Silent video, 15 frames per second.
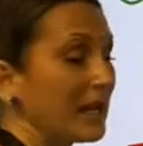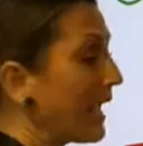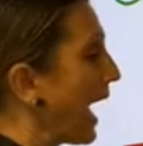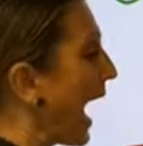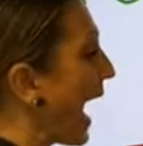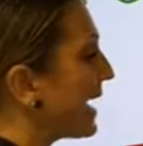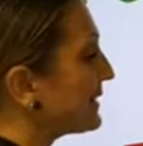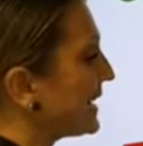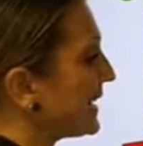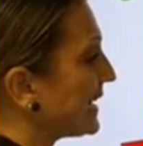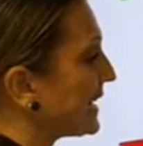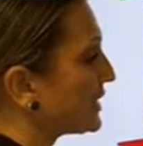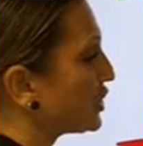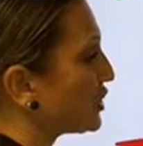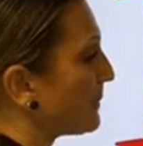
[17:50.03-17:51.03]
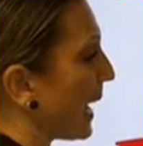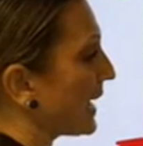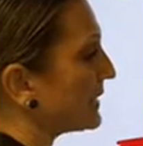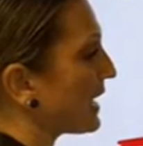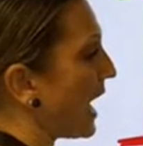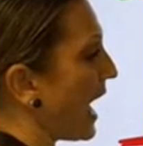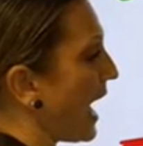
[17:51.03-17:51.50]
I then get to my
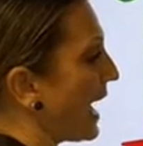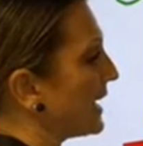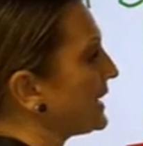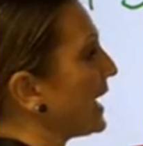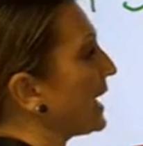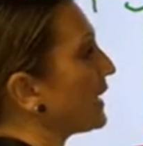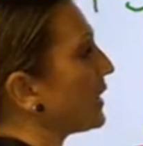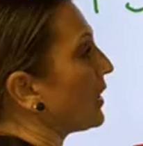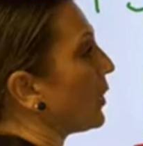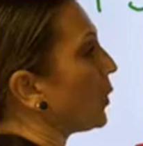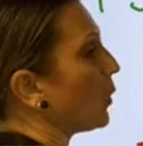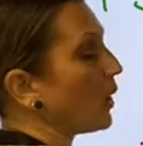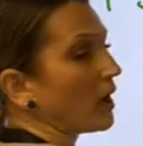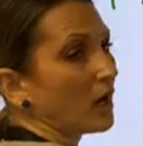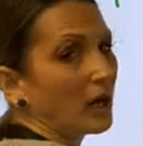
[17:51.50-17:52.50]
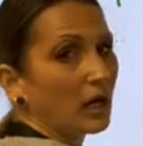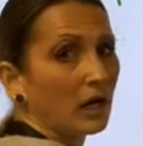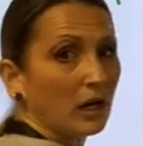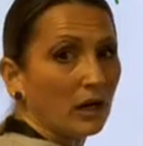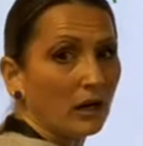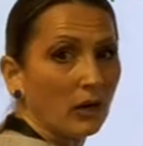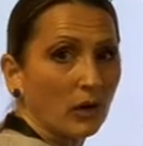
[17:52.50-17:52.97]
9, and
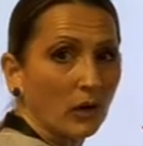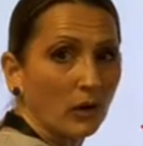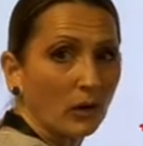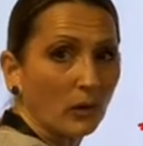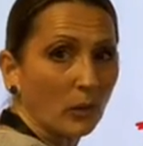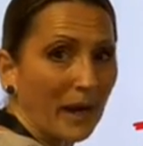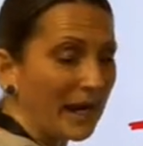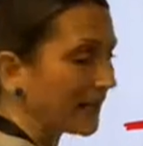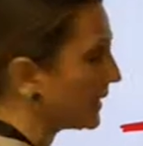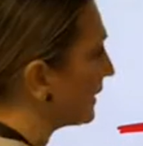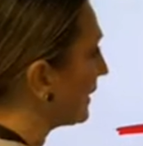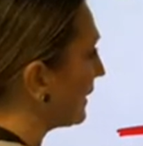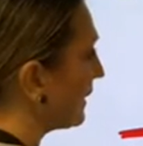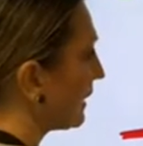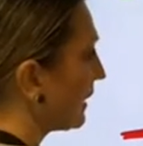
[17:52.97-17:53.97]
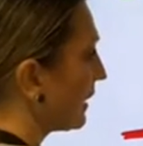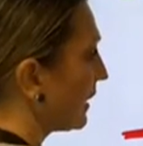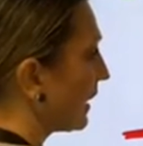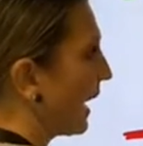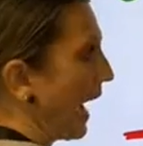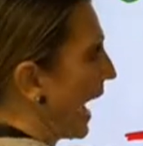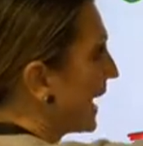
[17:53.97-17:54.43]
wait.
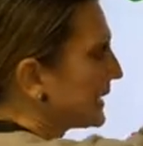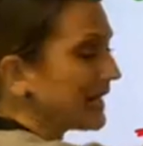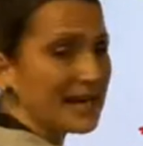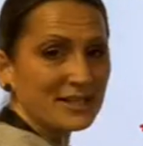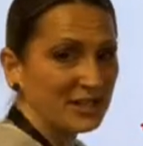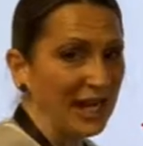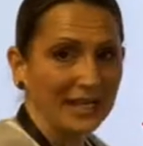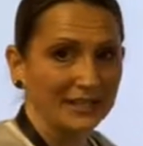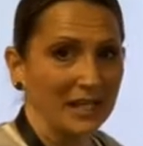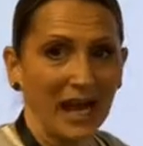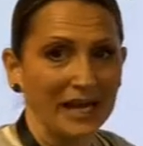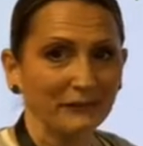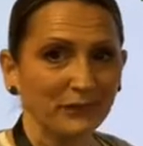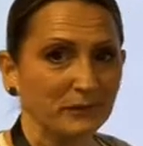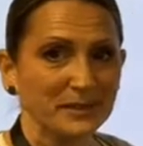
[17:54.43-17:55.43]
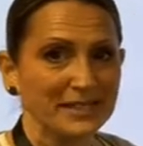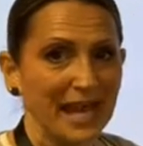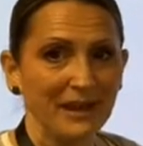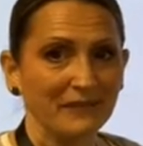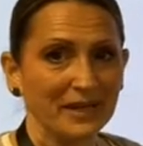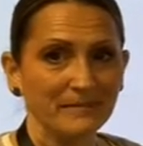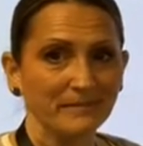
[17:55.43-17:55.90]
I can't take 9 from
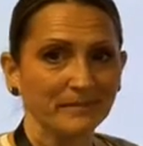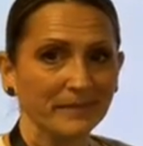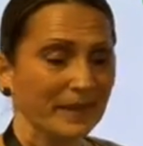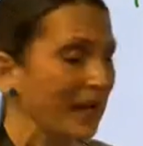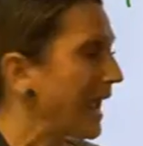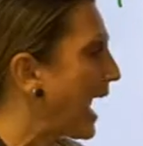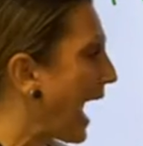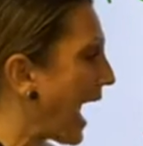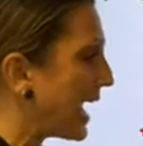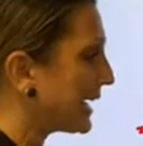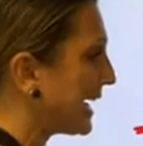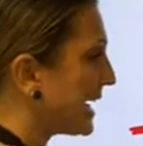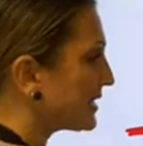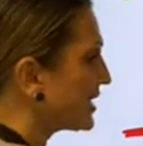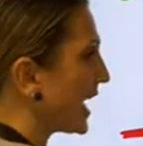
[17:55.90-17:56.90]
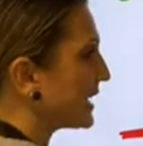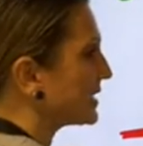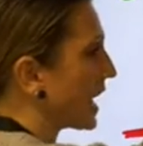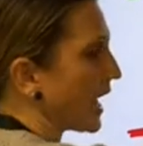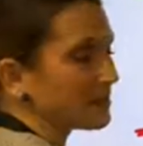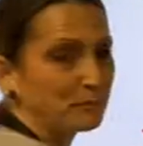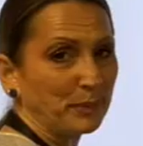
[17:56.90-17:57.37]
7. I can't take
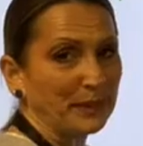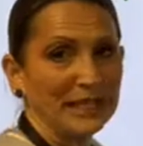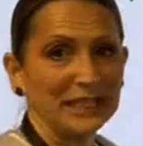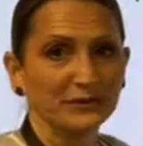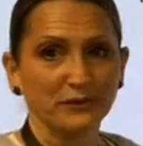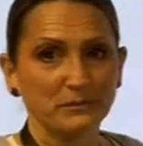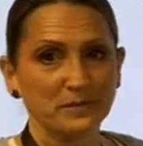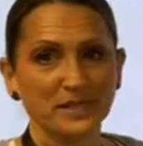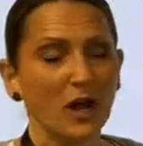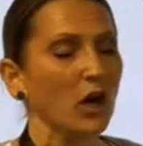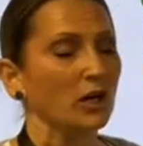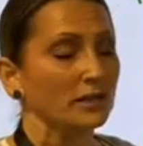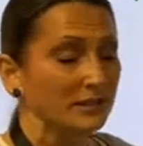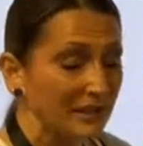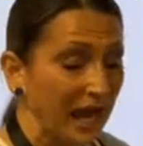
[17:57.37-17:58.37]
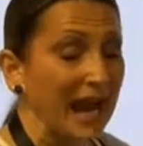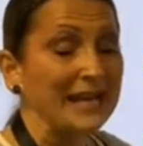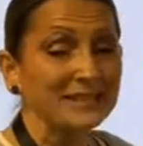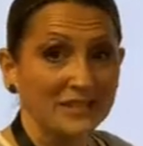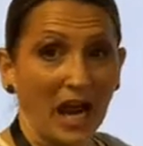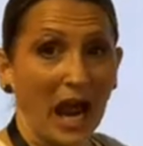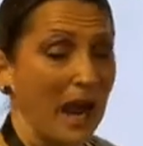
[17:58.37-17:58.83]
9 pennies or 9
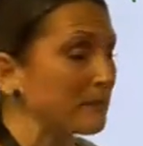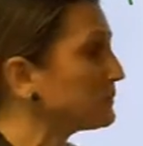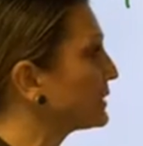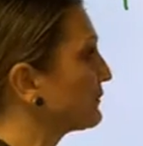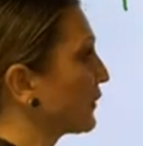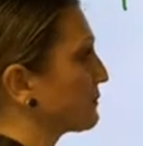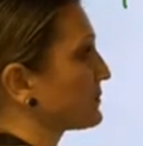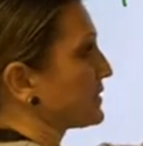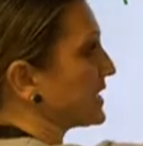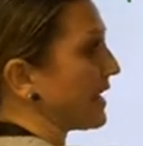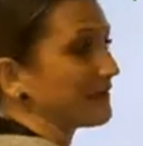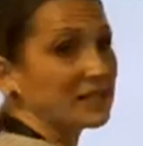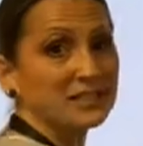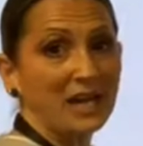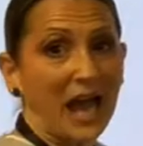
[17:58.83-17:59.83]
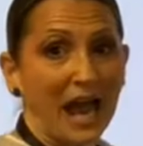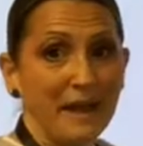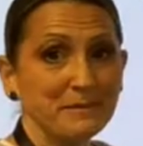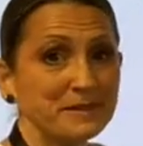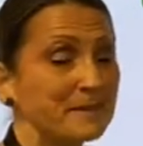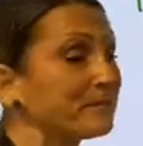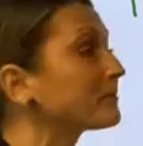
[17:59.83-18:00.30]
dimes from 7
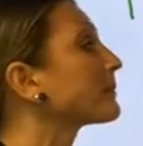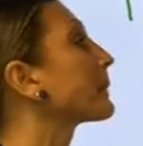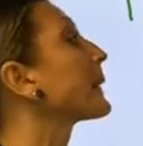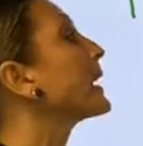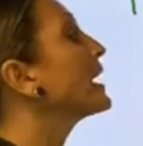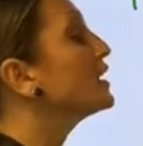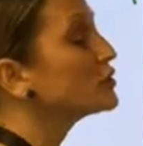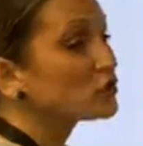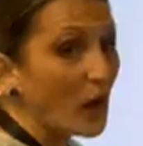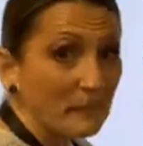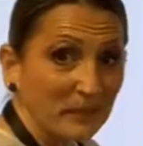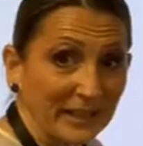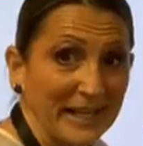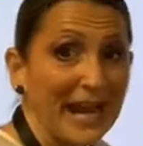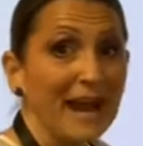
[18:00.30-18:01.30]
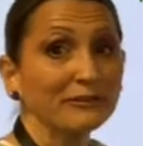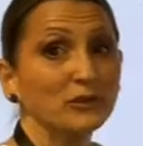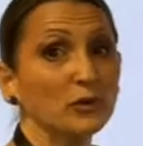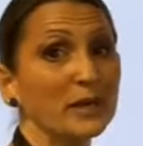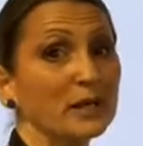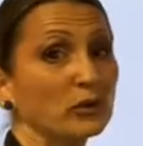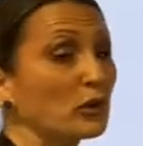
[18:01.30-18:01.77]
dimes. So I'm going to have to
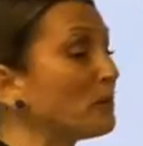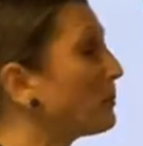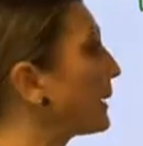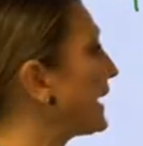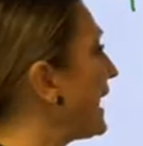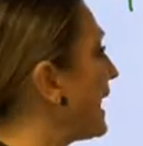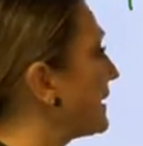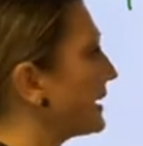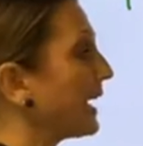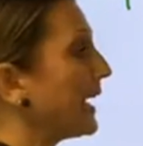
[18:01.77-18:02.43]
regroup again.